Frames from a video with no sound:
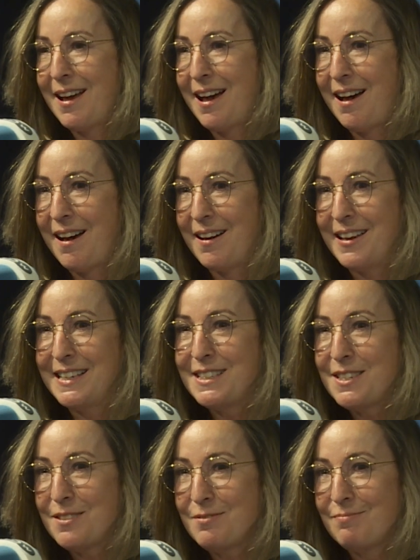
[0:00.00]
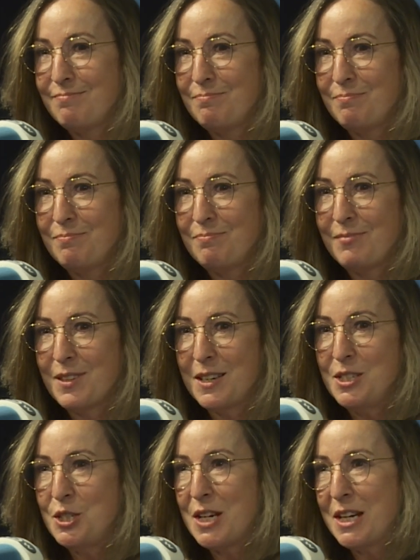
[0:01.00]
It's
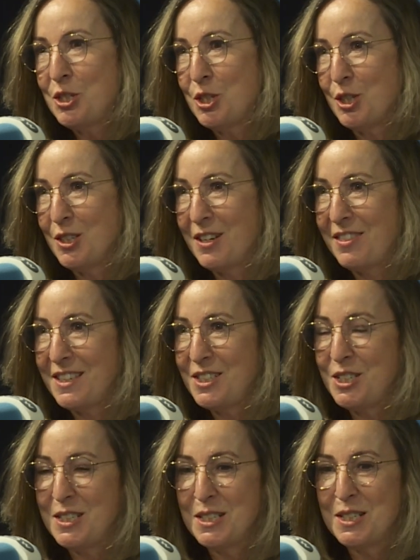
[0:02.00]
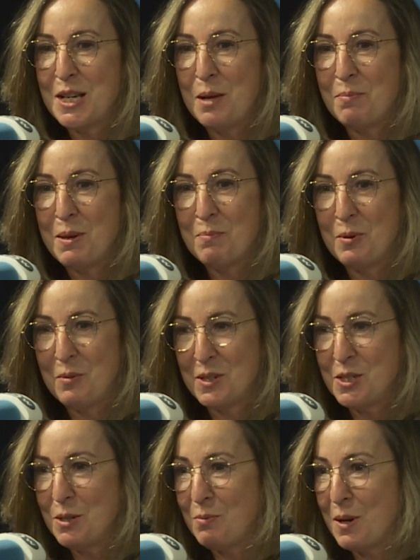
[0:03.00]
conjectured that she didn't tell people where
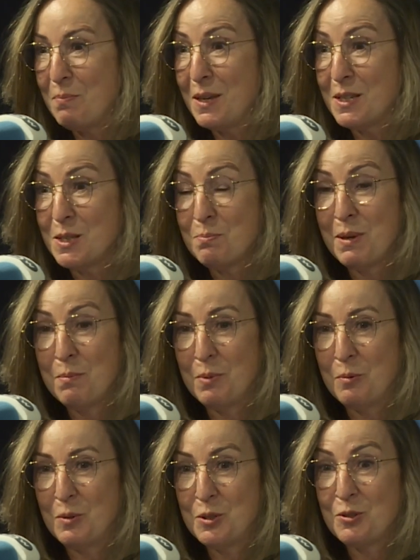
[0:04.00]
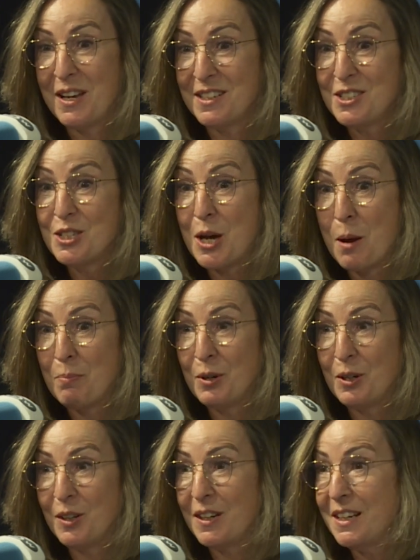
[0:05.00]
she went because people would try to stop
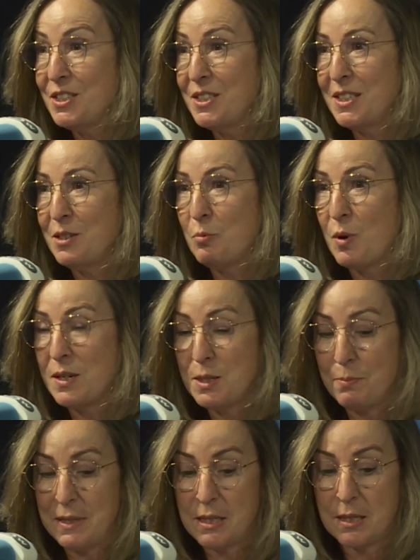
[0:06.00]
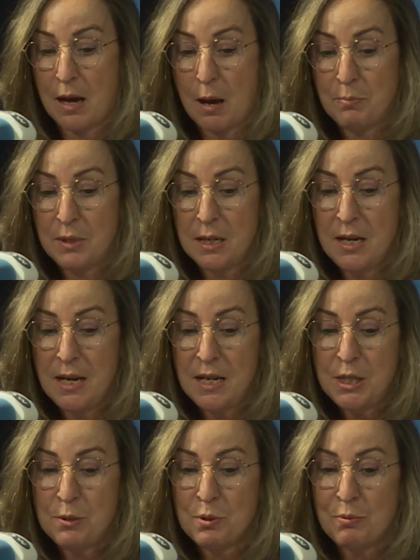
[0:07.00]
her, and she didn't want to be stopped.
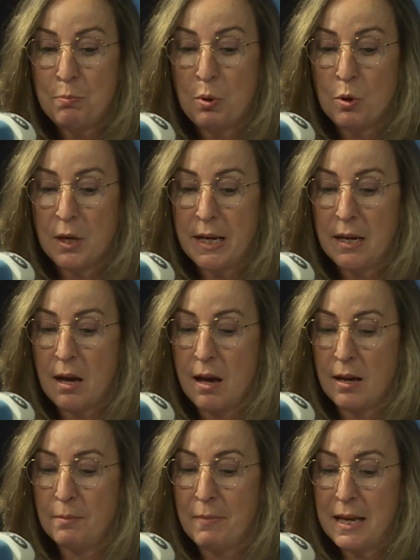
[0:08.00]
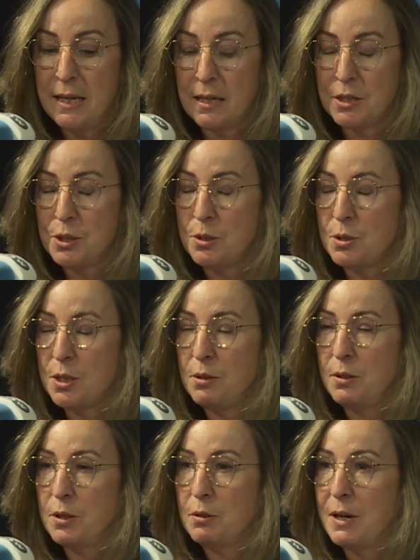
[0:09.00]
She was reporting on many issues in
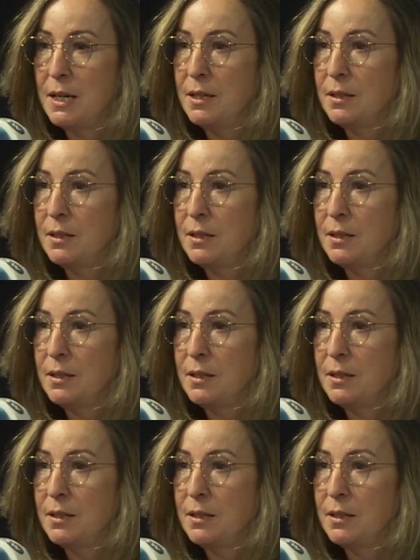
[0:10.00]
Ukraine,